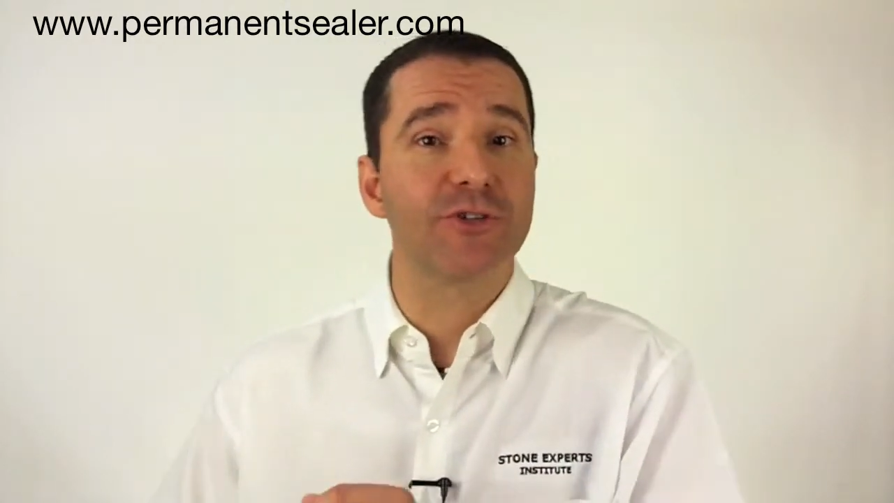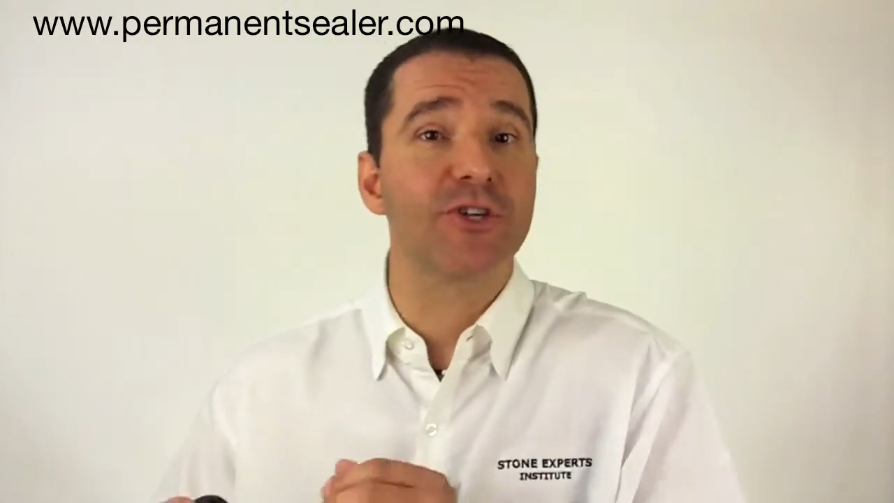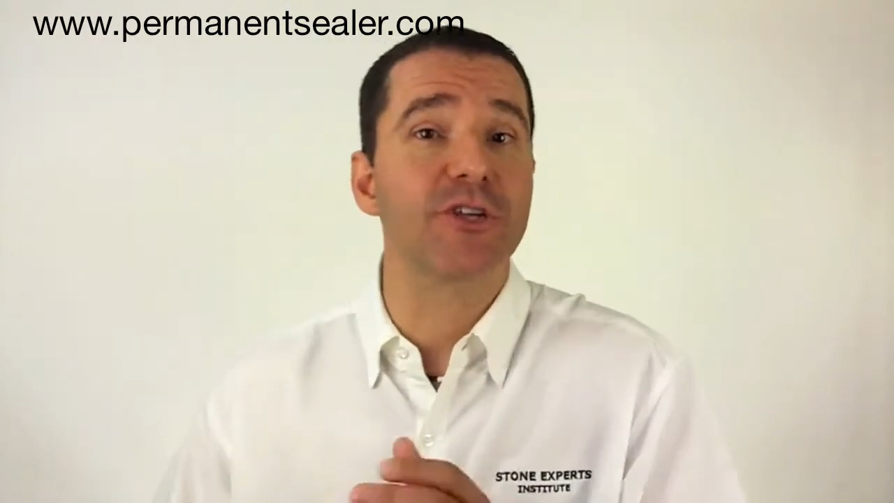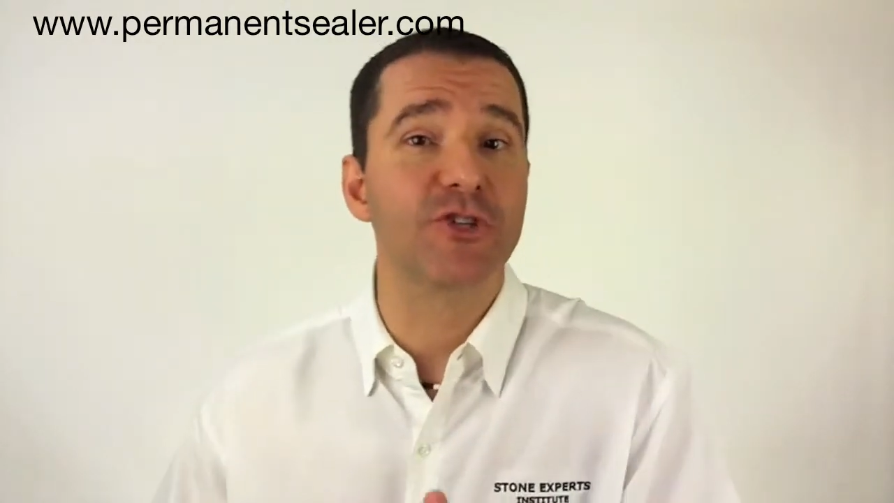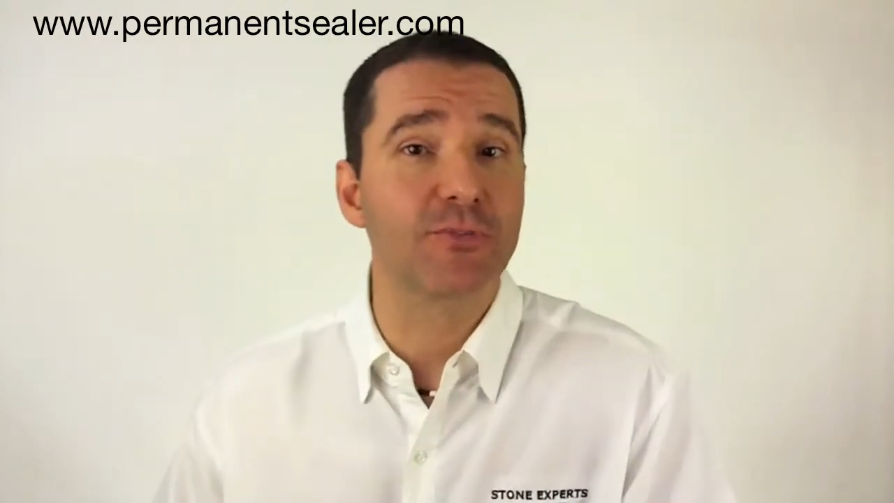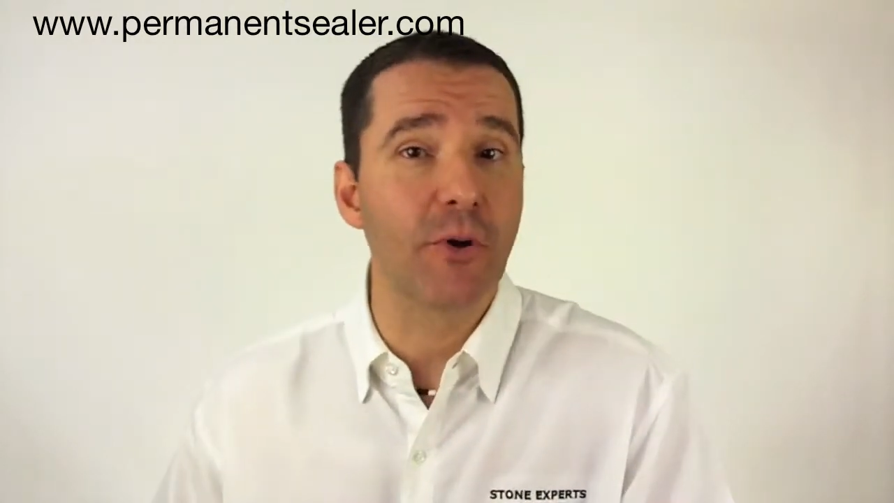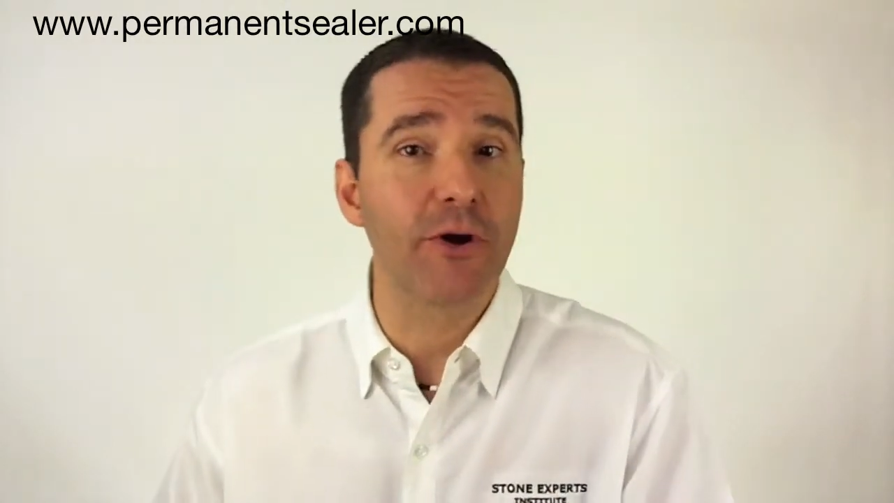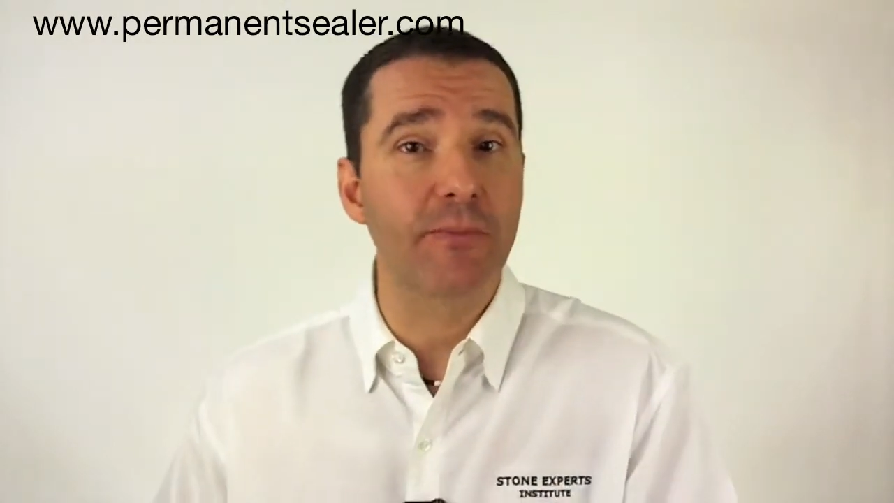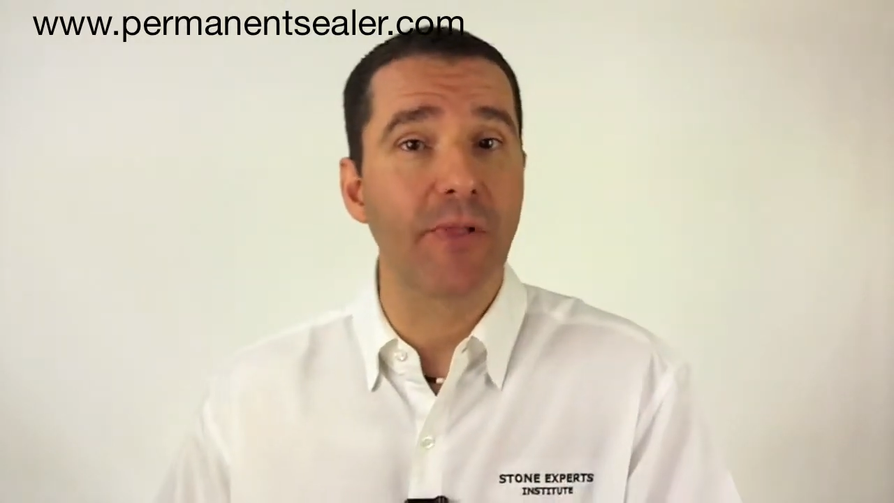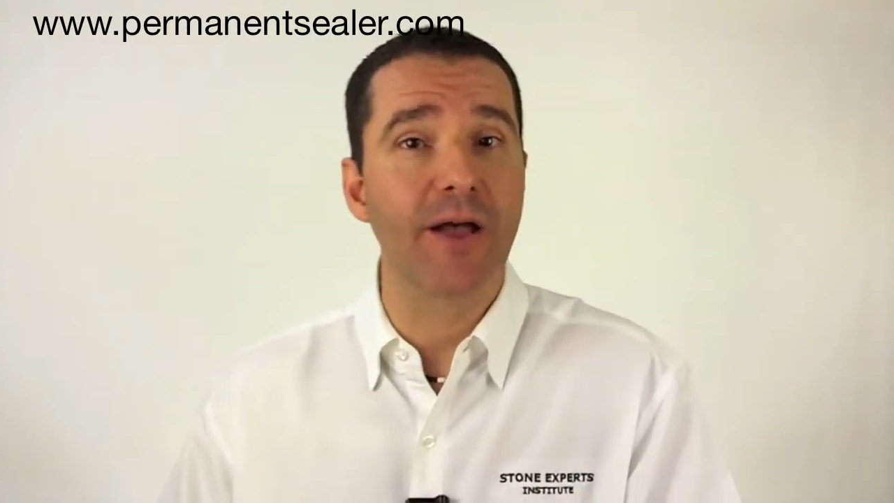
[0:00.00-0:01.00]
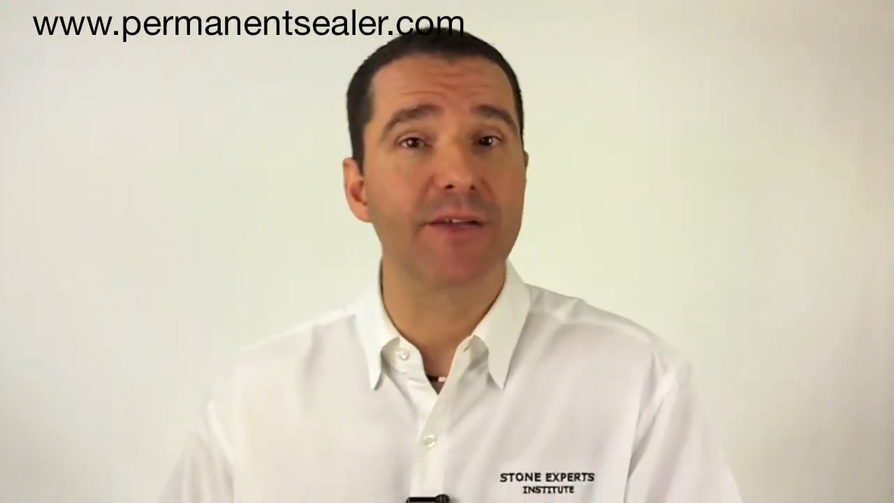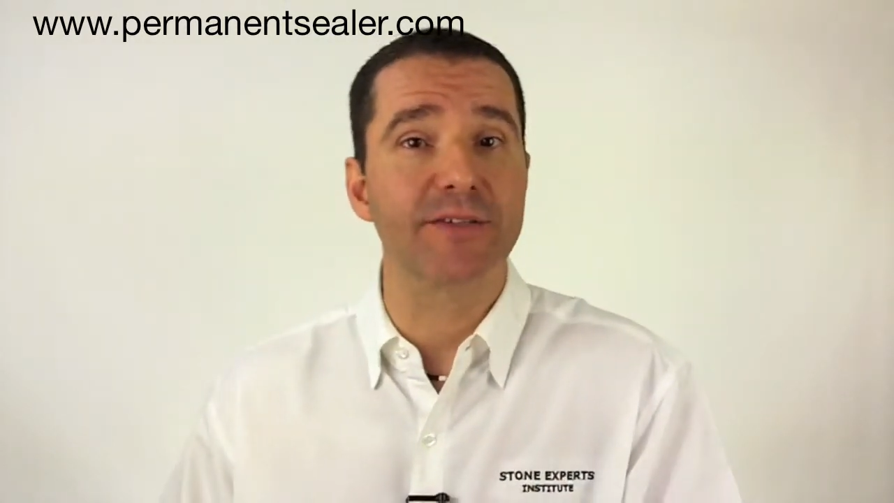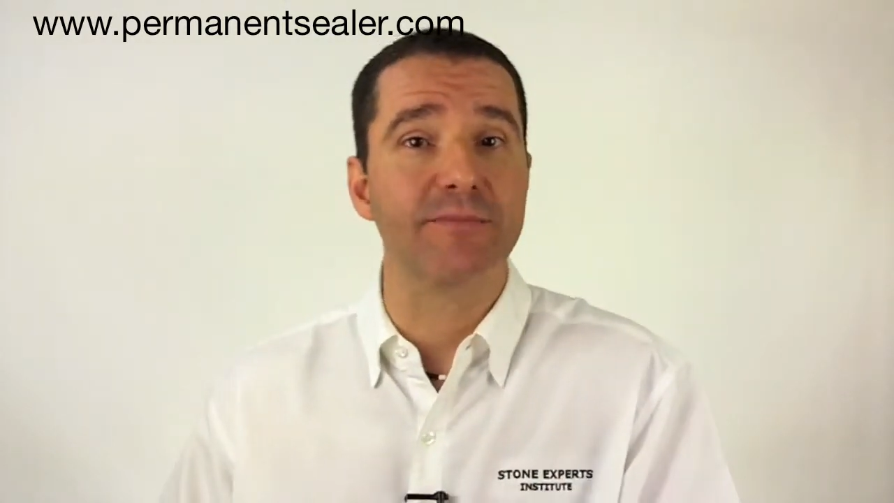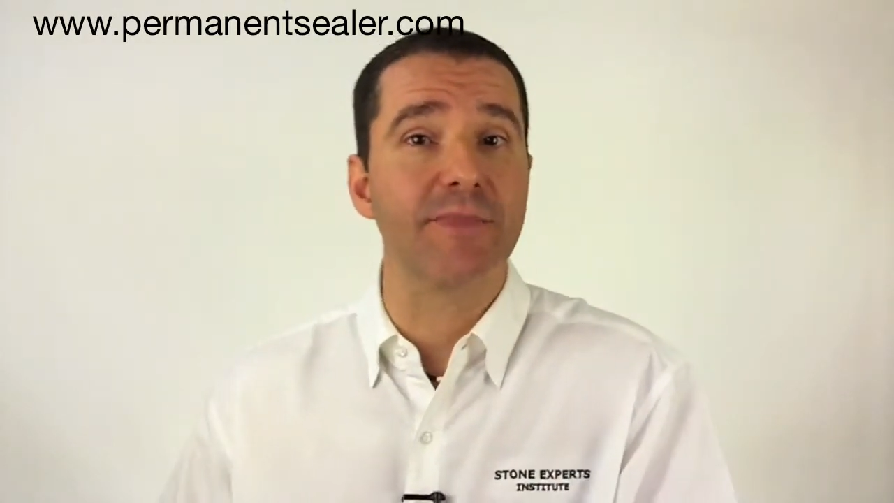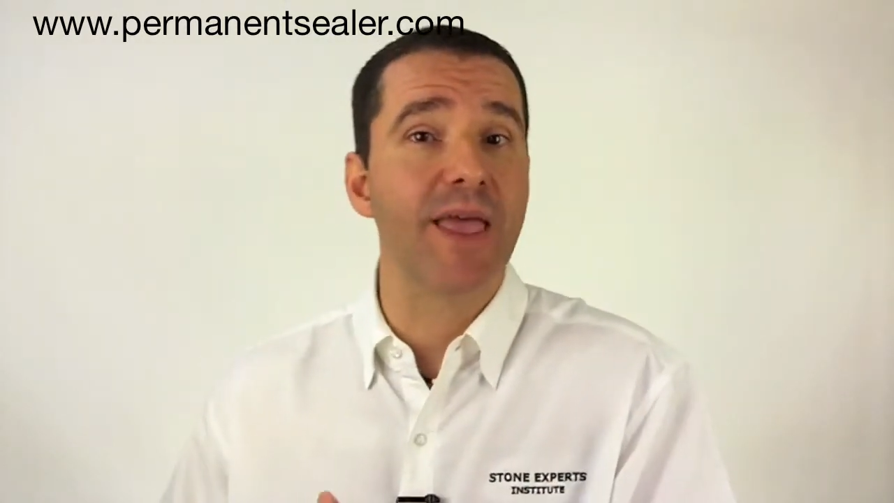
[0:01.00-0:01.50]
change spark plugs
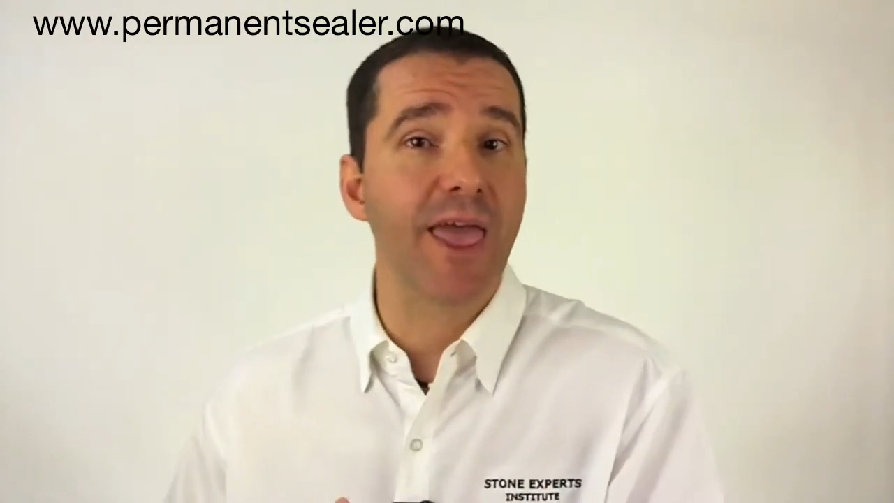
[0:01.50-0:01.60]
and